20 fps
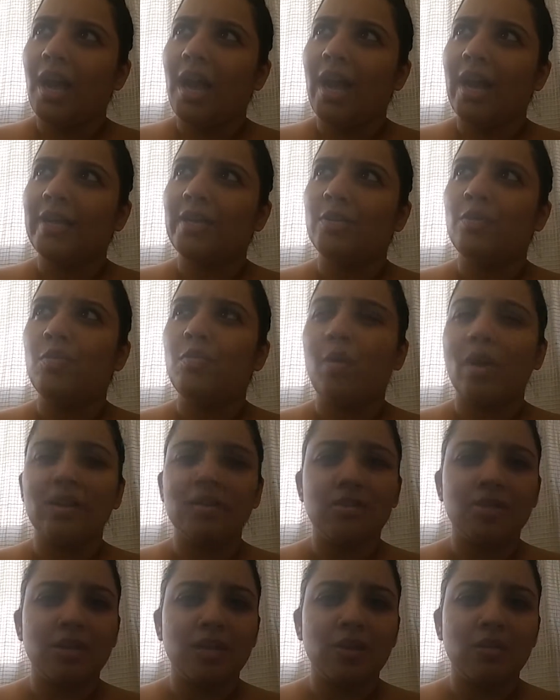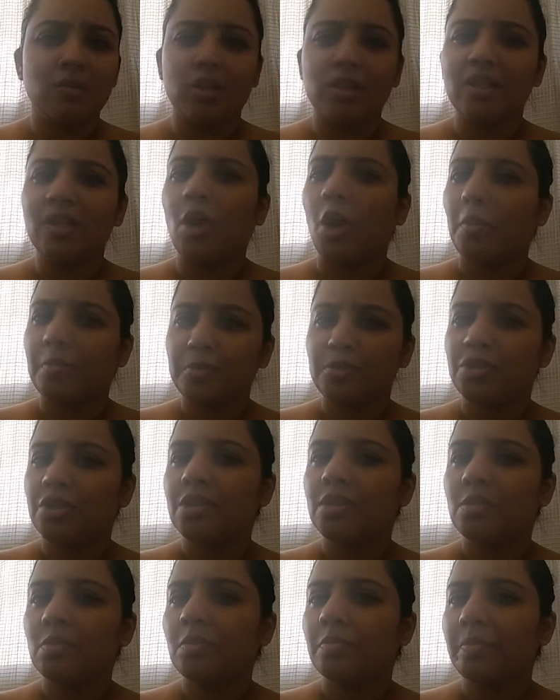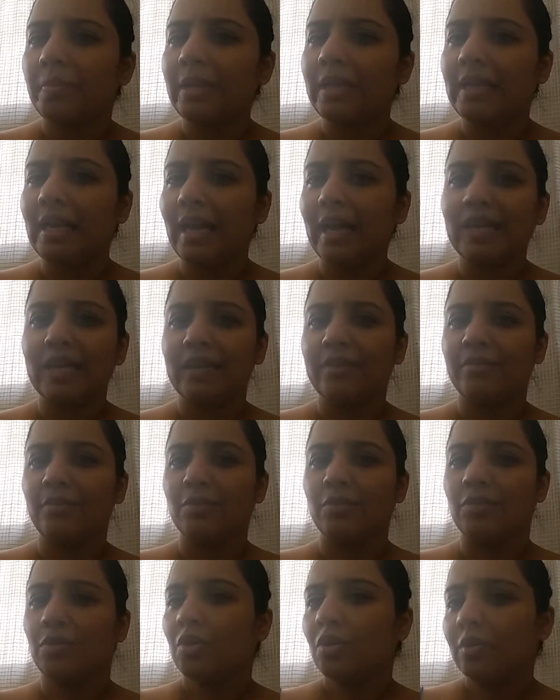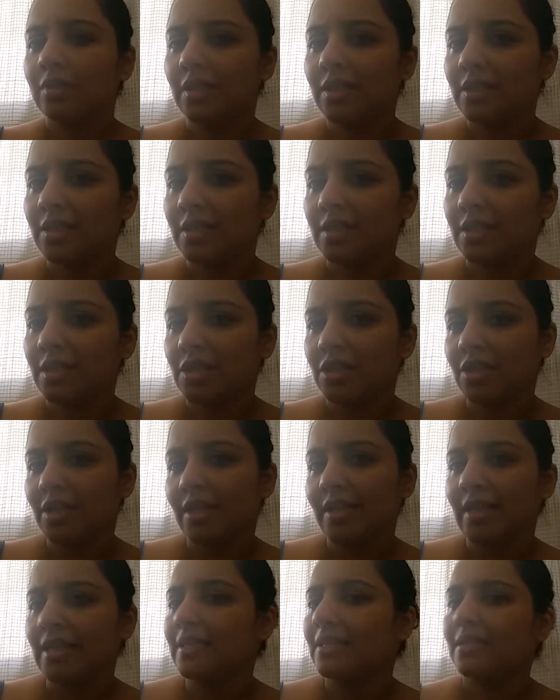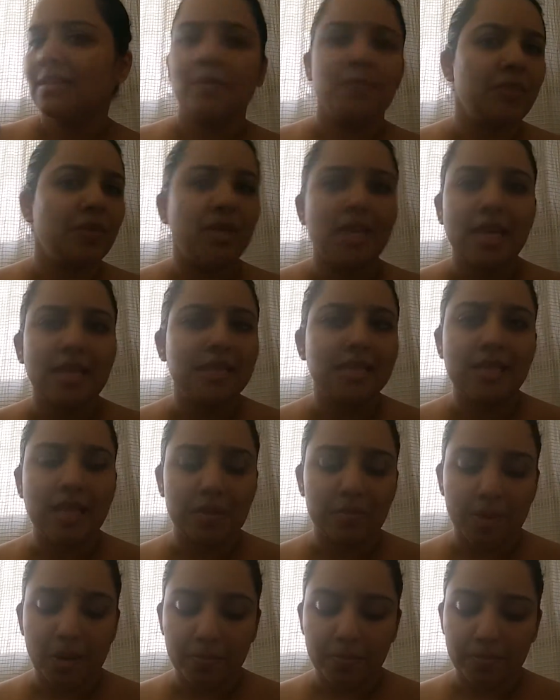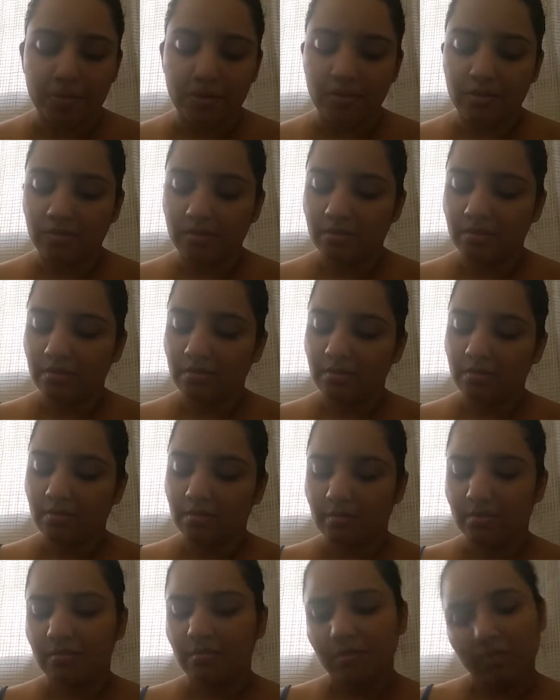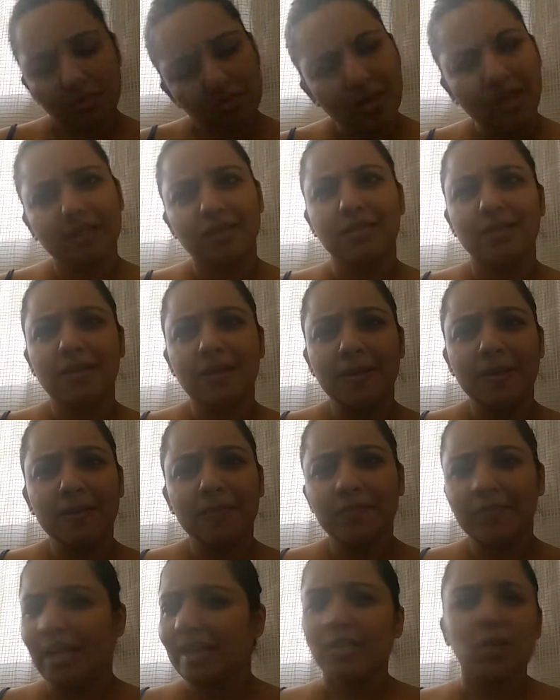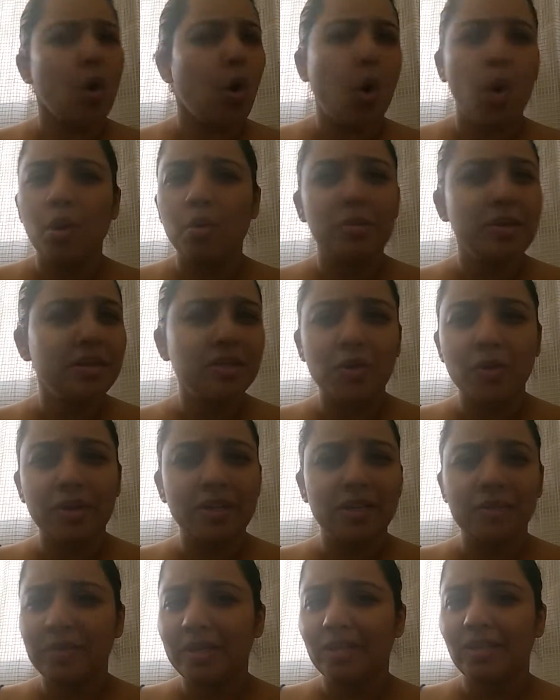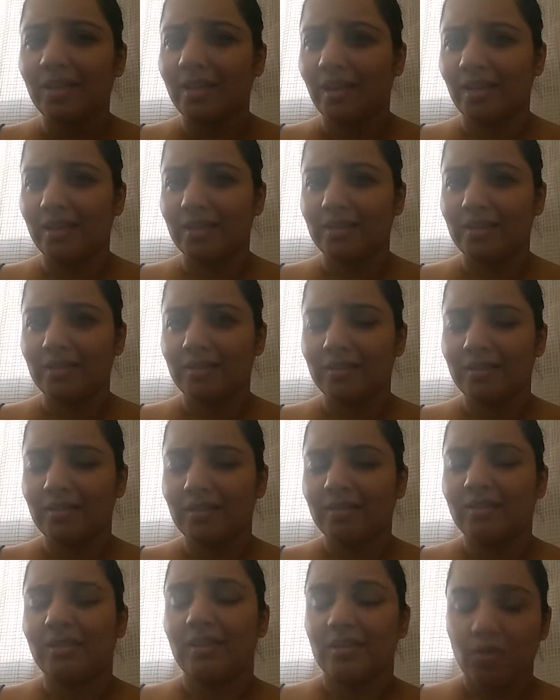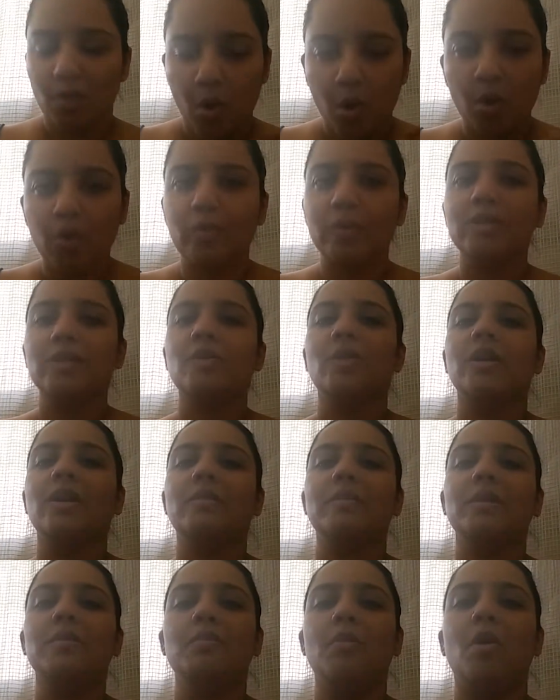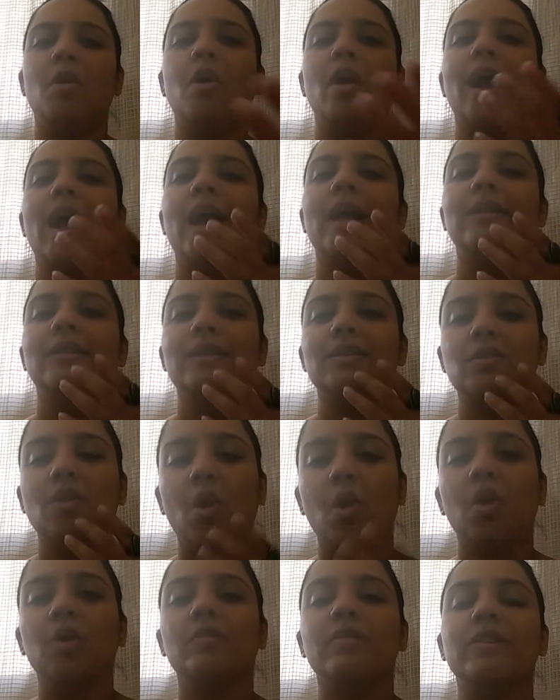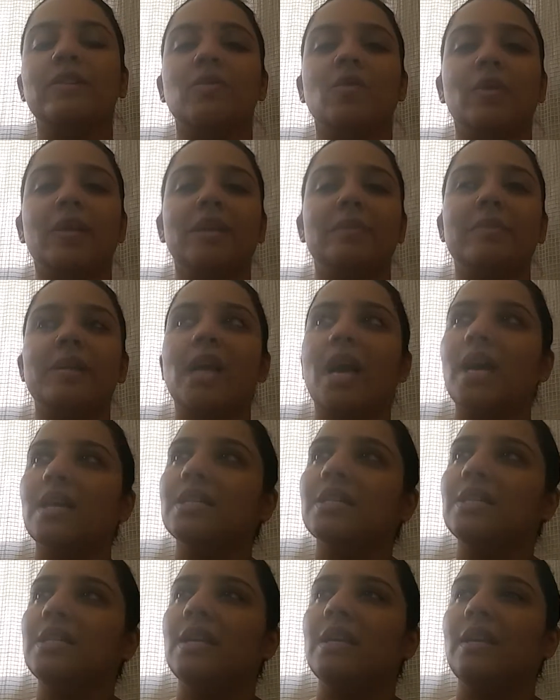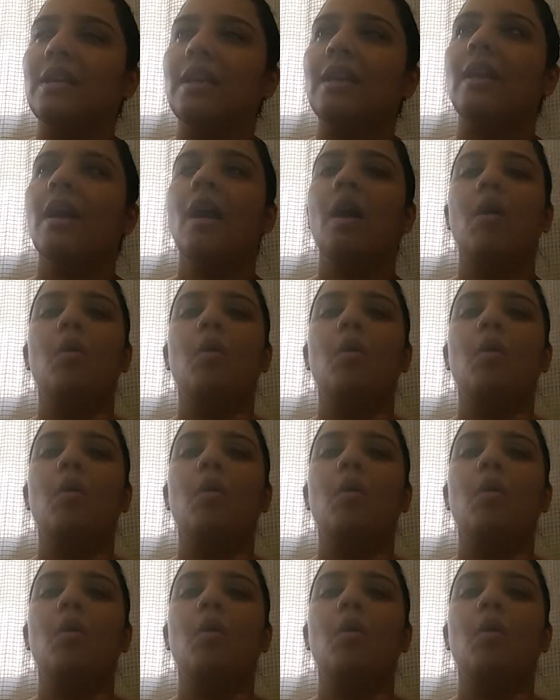Are you wondering what the options would be like if you took this decision and then something else came up? Well, that's always going to be the case. There's always going to be more, and there's always going to be us thinking,